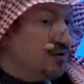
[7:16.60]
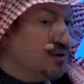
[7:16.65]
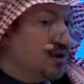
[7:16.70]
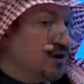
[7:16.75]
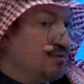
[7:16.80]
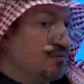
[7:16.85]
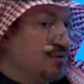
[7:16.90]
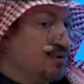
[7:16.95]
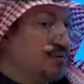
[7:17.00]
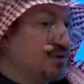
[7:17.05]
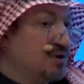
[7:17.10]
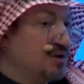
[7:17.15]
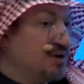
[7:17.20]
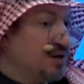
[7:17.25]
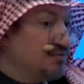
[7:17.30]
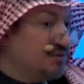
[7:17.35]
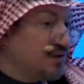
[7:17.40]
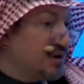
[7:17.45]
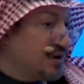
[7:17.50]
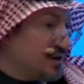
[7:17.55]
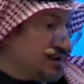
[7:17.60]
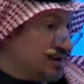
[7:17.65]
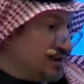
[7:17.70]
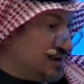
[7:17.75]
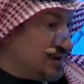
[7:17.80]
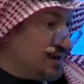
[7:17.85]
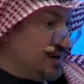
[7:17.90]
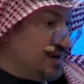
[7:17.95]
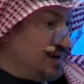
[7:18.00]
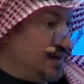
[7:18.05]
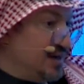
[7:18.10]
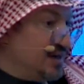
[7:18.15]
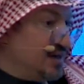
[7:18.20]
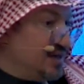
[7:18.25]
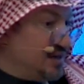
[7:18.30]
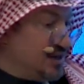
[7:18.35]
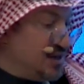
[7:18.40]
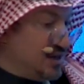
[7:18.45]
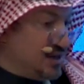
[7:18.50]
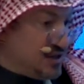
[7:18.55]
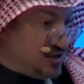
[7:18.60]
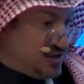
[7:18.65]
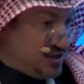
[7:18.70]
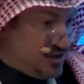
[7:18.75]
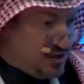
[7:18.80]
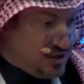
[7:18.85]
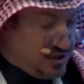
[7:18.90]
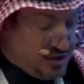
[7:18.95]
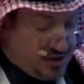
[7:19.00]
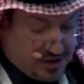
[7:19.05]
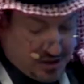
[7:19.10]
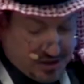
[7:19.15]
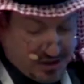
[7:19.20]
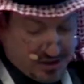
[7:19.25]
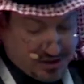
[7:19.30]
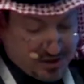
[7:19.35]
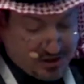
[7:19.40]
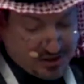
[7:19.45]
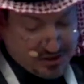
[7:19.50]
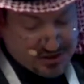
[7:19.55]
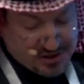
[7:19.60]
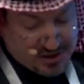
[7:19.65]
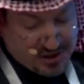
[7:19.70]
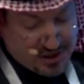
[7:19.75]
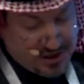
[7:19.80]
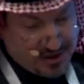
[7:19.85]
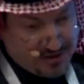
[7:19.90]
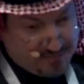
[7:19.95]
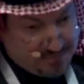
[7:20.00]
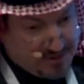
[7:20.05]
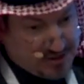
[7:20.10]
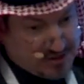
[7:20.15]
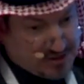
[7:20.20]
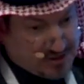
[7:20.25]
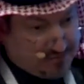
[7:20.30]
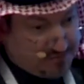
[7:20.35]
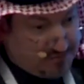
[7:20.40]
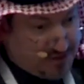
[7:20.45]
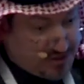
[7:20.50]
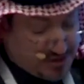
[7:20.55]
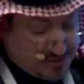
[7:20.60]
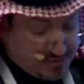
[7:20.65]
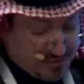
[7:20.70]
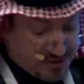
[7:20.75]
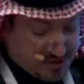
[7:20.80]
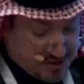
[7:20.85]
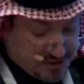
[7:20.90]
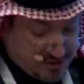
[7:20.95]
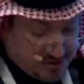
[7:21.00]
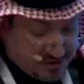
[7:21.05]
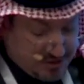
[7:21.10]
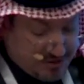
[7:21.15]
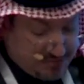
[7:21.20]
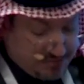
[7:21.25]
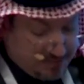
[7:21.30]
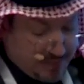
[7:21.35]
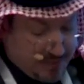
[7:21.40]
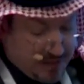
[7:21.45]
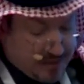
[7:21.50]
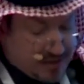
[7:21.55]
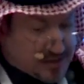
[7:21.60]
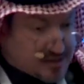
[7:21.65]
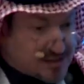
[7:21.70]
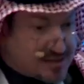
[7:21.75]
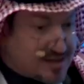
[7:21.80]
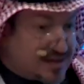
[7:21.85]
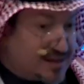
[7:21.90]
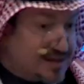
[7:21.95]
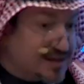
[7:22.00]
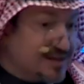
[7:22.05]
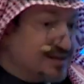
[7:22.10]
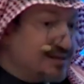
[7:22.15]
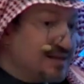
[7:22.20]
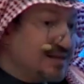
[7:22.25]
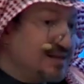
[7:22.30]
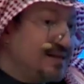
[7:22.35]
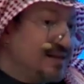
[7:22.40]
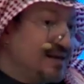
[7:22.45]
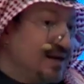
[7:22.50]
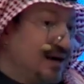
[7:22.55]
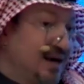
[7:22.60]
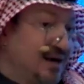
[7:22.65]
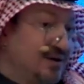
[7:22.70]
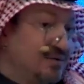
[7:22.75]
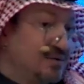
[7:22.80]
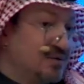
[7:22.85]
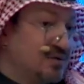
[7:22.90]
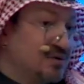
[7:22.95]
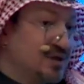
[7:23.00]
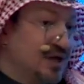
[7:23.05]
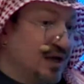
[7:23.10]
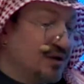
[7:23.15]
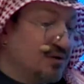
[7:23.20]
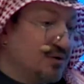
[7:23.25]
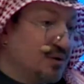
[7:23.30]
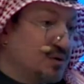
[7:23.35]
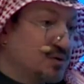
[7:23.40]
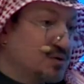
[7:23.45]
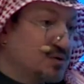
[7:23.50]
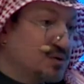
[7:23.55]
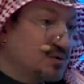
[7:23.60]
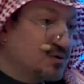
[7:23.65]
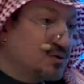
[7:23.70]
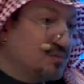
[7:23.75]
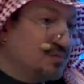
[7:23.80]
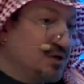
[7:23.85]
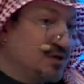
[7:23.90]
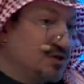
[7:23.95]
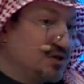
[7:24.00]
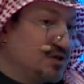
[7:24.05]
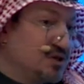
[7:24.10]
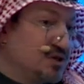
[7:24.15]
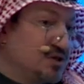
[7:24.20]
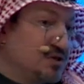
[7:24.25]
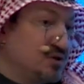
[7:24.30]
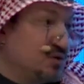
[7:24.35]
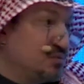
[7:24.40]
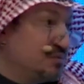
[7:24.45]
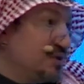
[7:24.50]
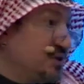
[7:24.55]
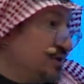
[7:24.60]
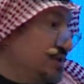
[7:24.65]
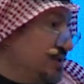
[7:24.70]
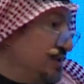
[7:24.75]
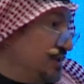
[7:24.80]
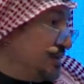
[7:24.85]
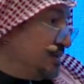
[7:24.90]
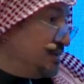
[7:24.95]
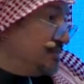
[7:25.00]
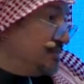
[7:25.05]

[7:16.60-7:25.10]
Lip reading: we will never really see these investments. Secondly, I would like also to mention human